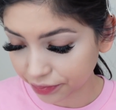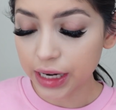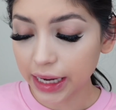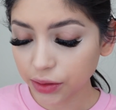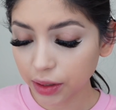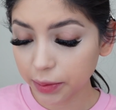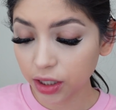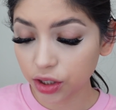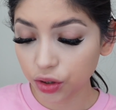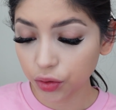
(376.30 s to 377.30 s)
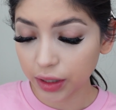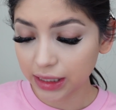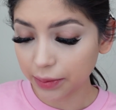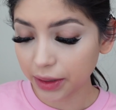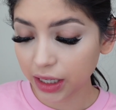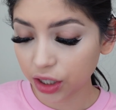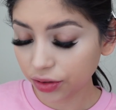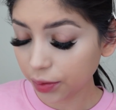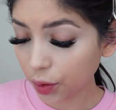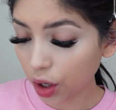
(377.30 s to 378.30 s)
Next, what I'm gonna do is I'm gonna
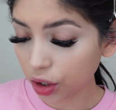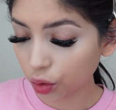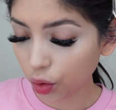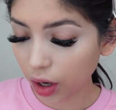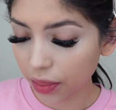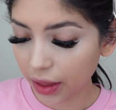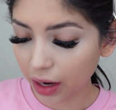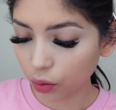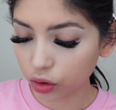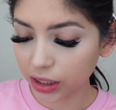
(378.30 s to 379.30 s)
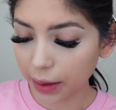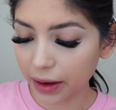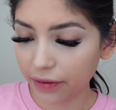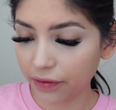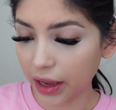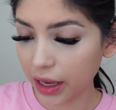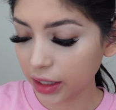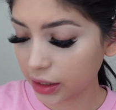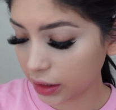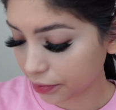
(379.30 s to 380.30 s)
cream contour and then I will set my
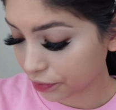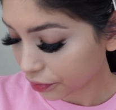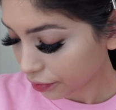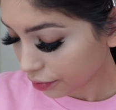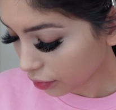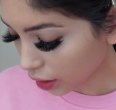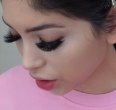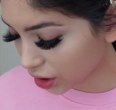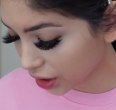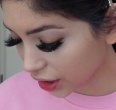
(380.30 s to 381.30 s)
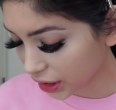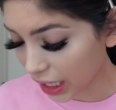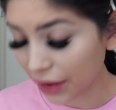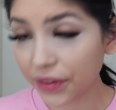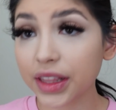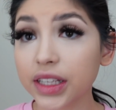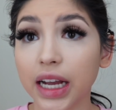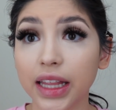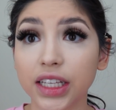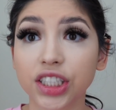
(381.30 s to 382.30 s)
face. Seriously, having these
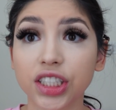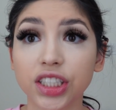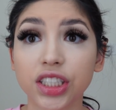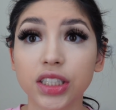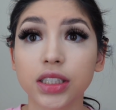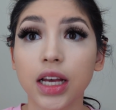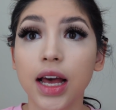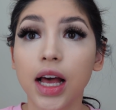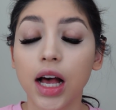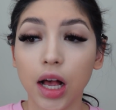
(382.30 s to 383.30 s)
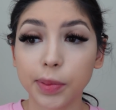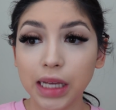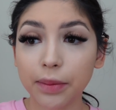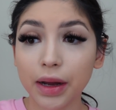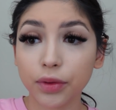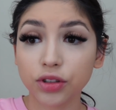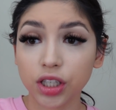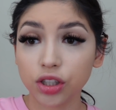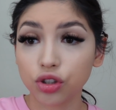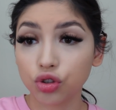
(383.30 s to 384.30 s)
eyelash extensions helps out my
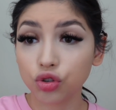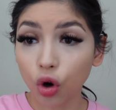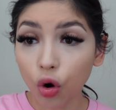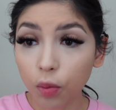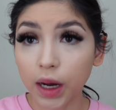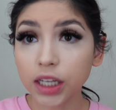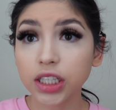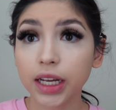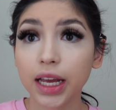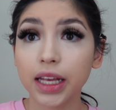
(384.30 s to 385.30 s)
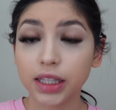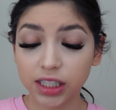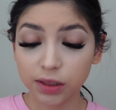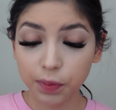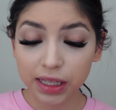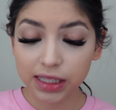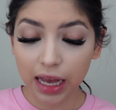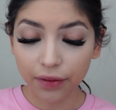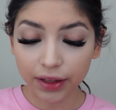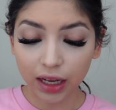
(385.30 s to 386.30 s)
routine so much. Like, it speeds
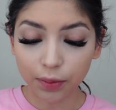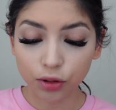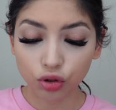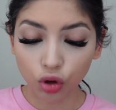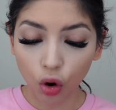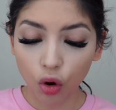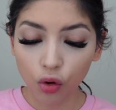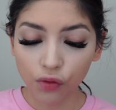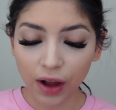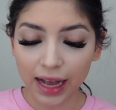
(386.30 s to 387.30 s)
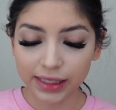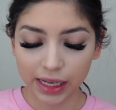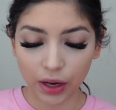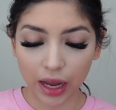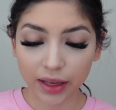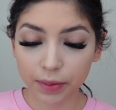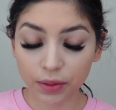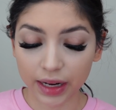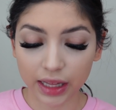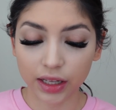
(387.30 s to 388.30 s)
everything up so fast. Like, I can be
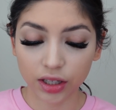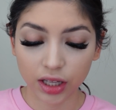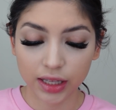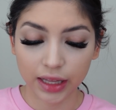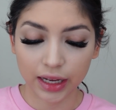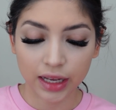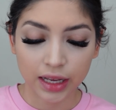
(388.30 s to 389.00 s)
ready literally in like